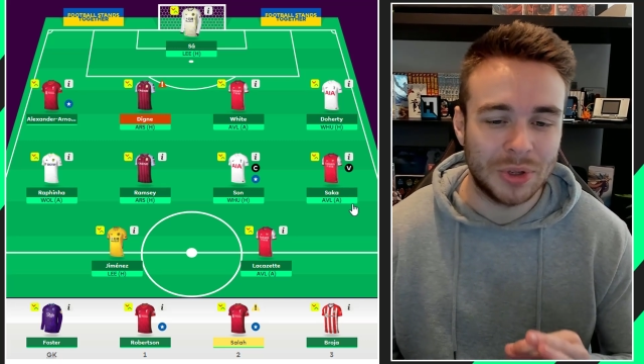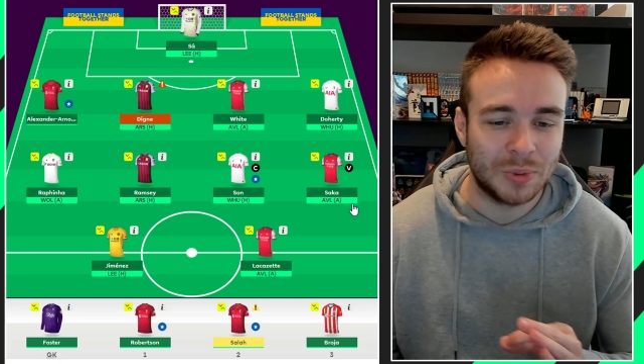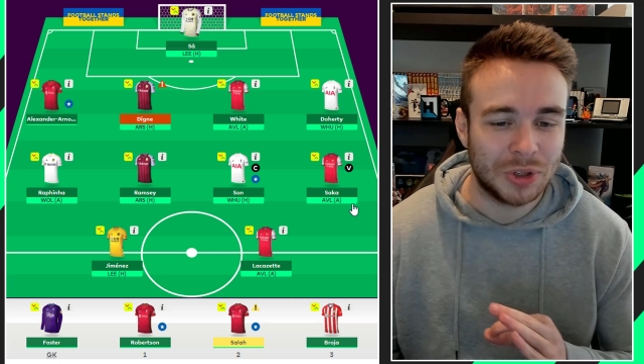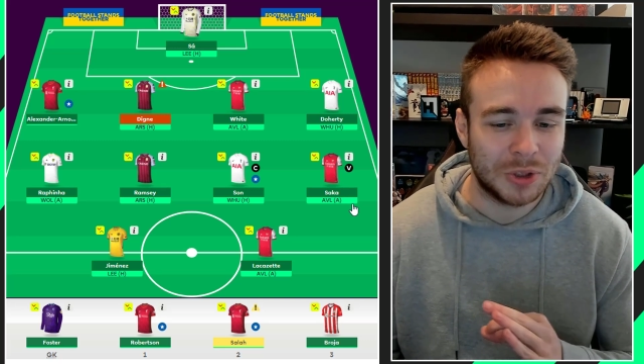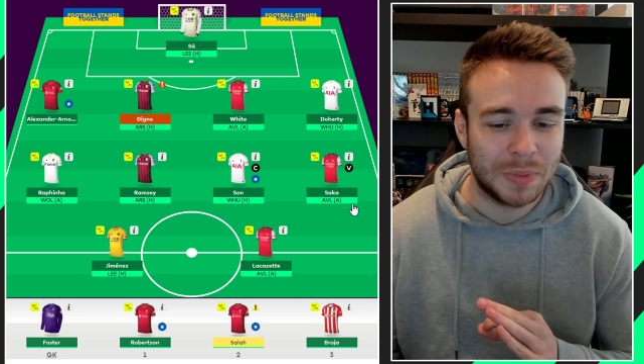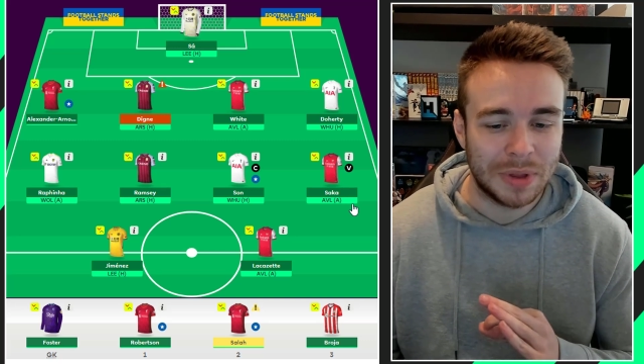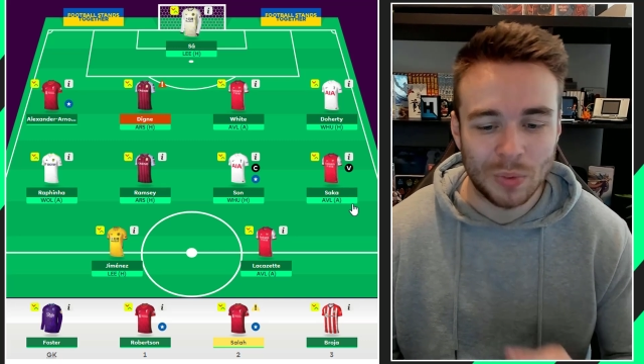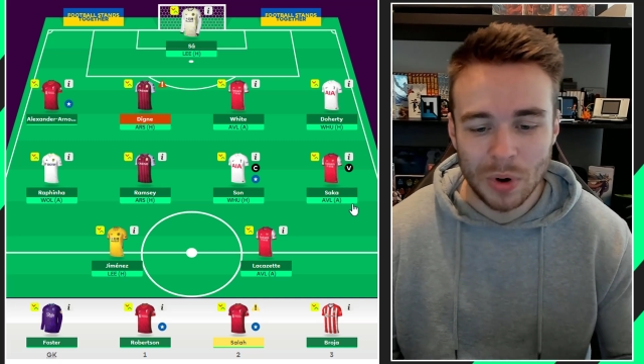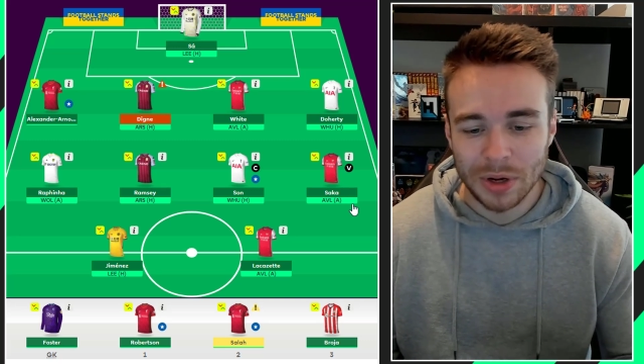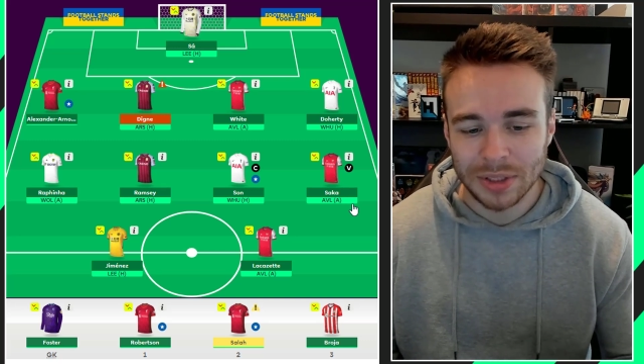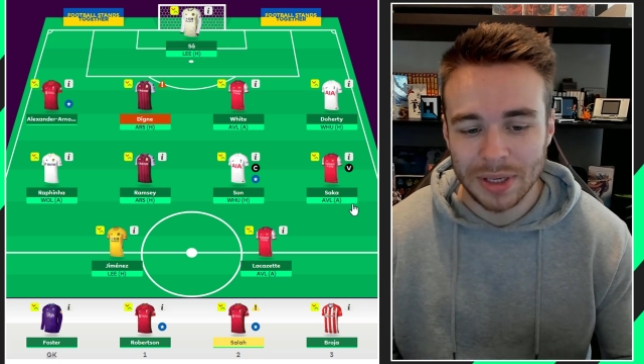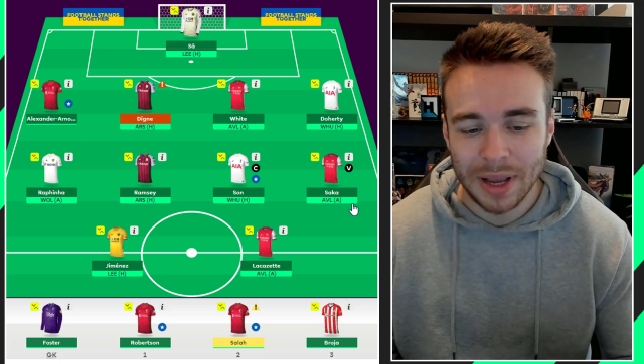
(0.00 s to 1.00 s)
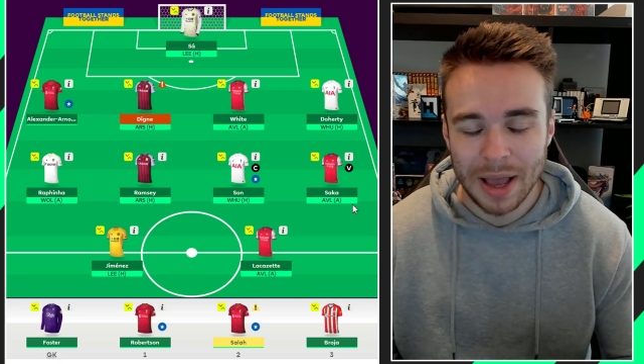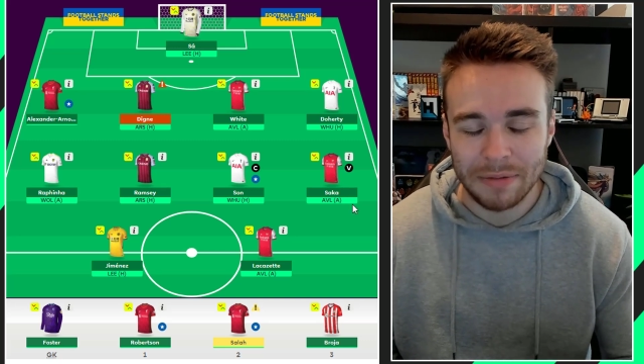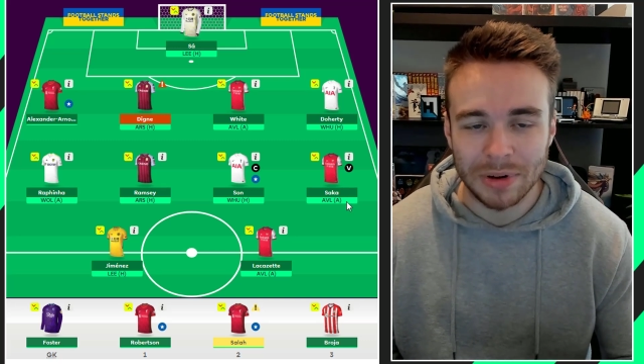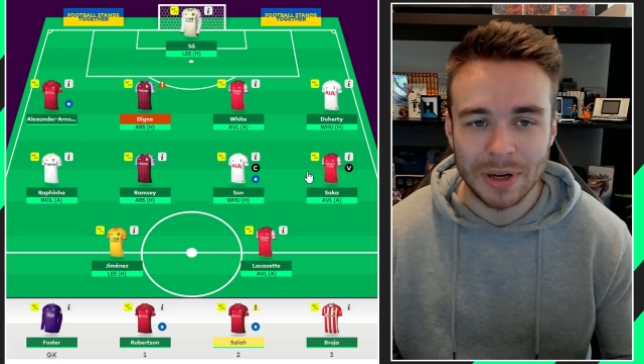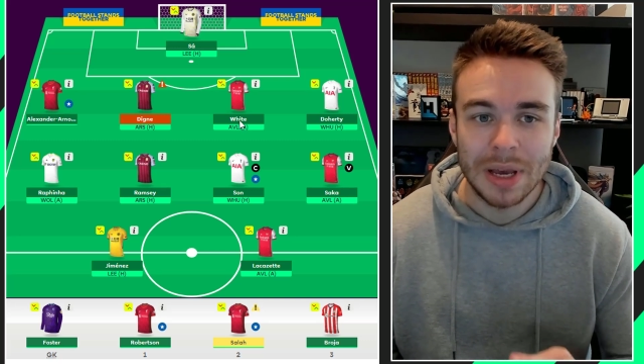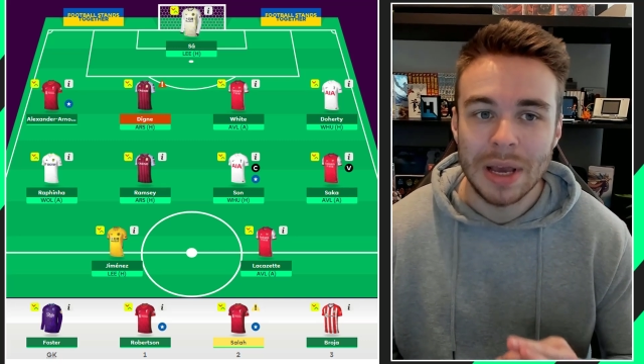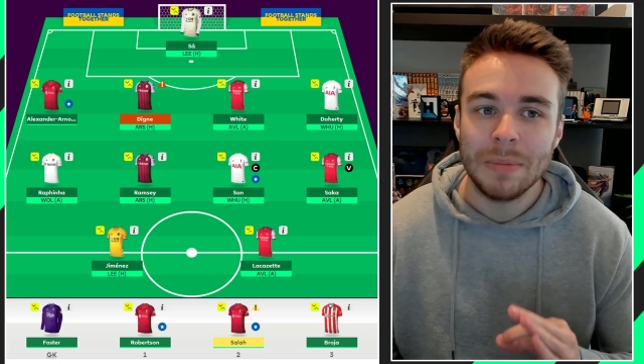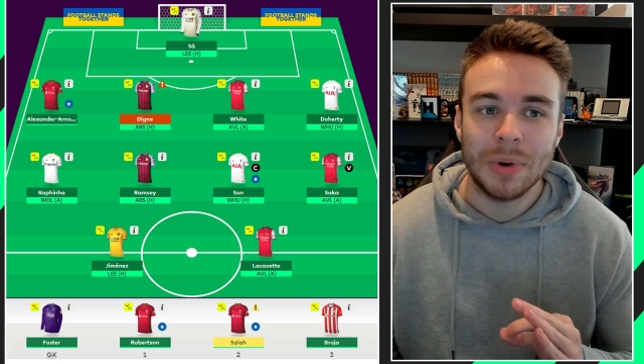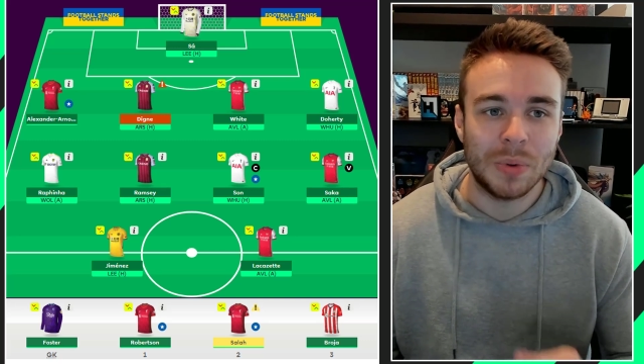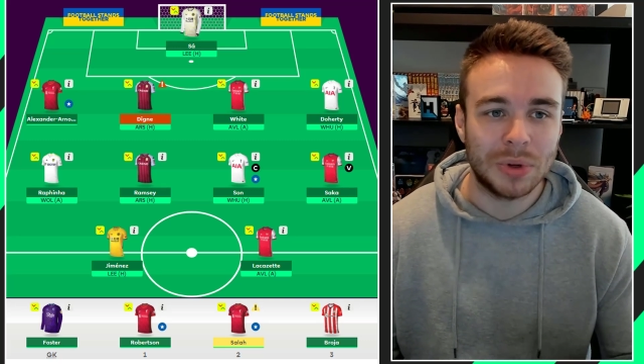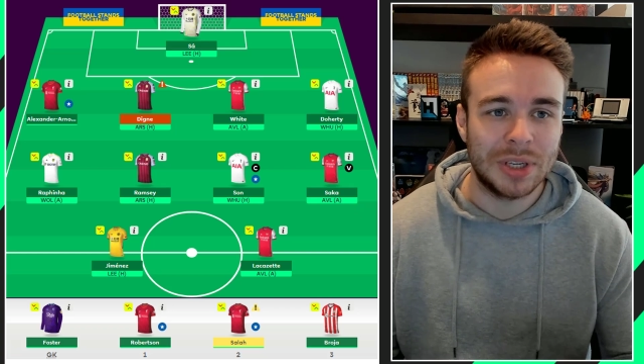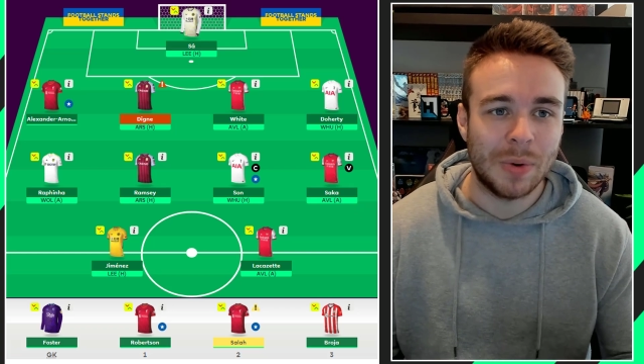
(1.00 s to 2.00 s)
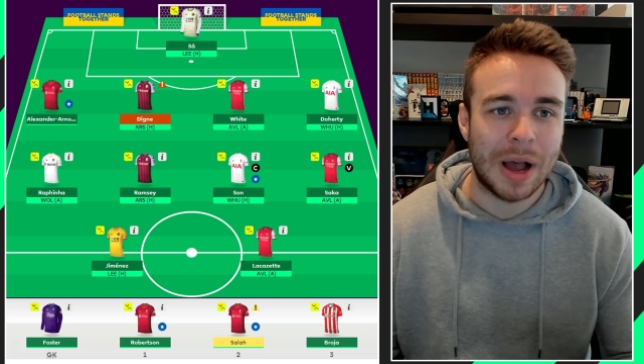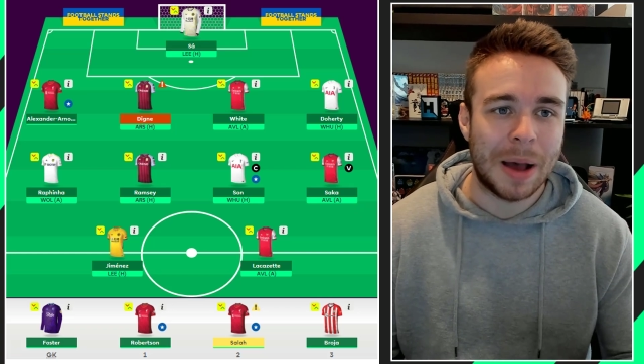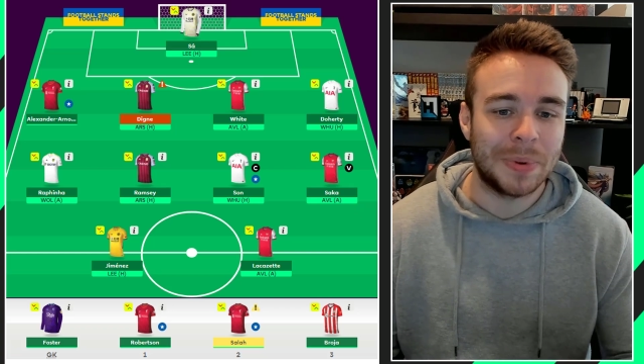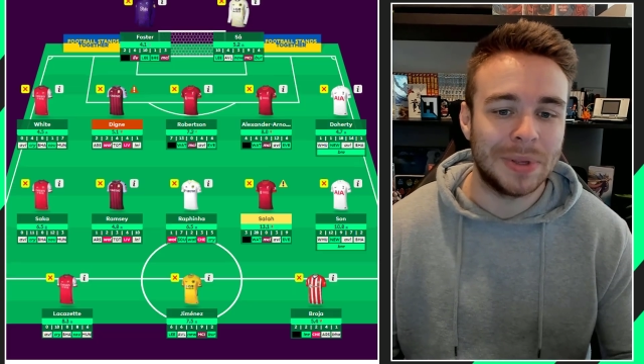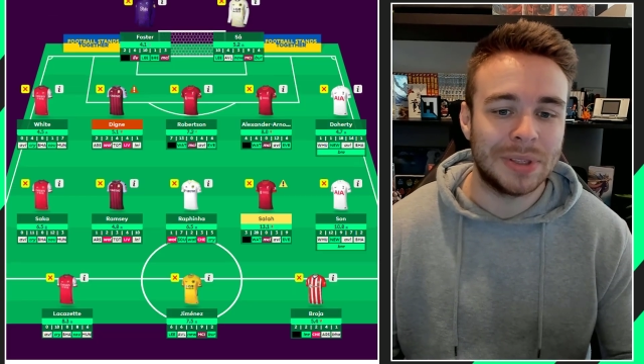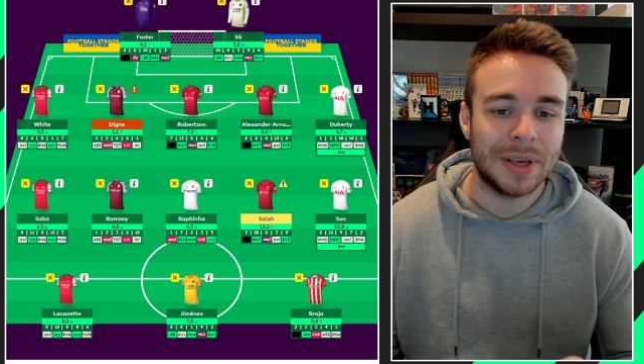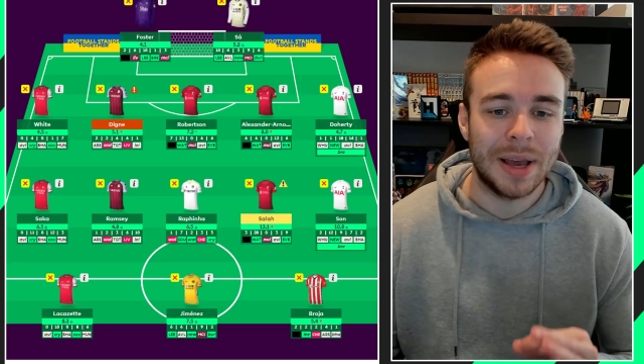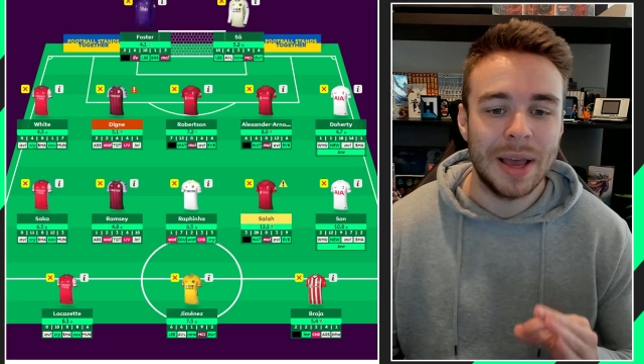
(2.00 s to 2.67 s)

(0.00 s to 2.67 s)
which would just be the worst thing ever. But we'll see what happens there.